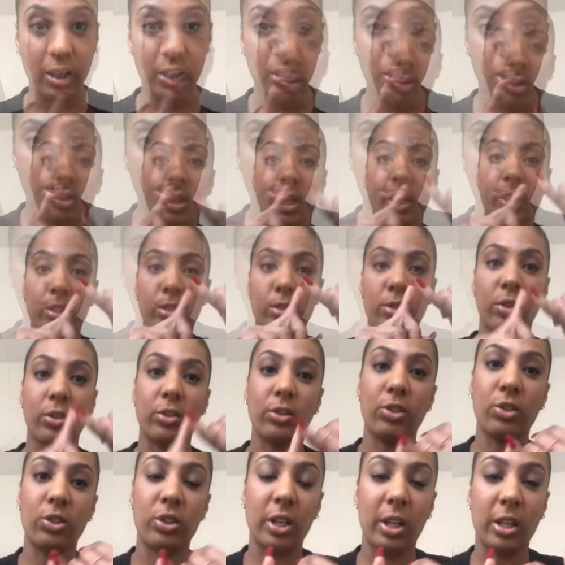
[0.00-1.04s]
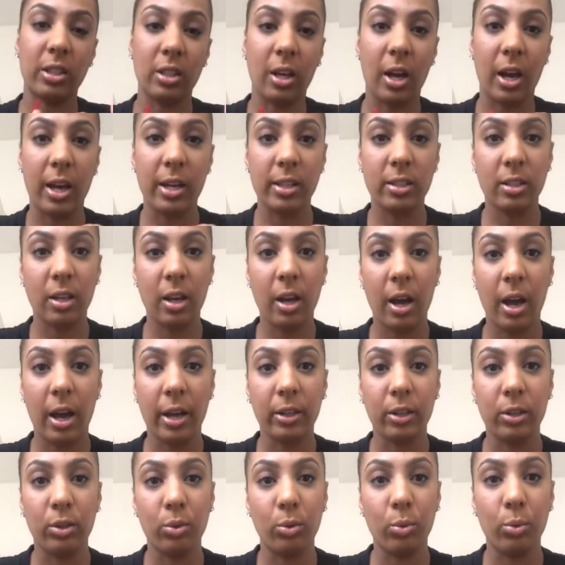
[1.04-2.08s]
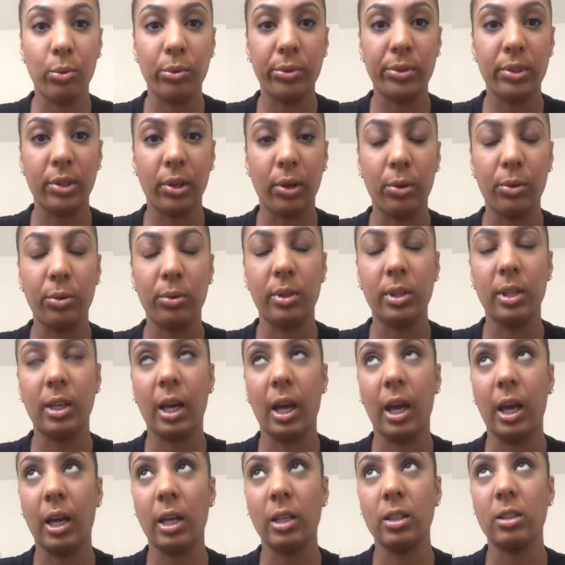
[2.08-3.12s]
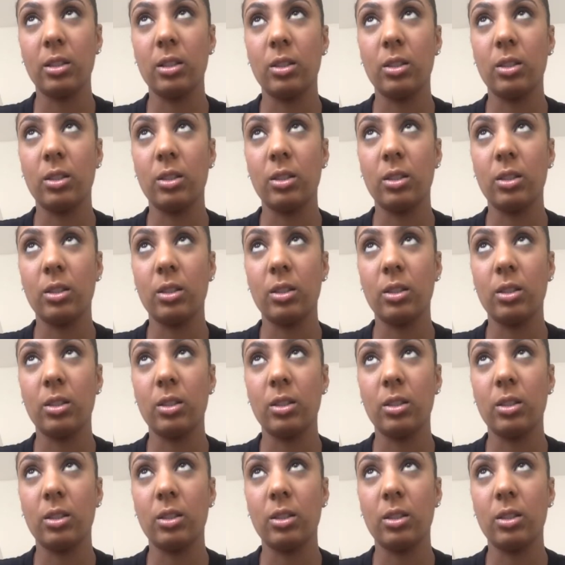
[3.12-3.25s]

Alongside the stocks and shares ISA, I can also get,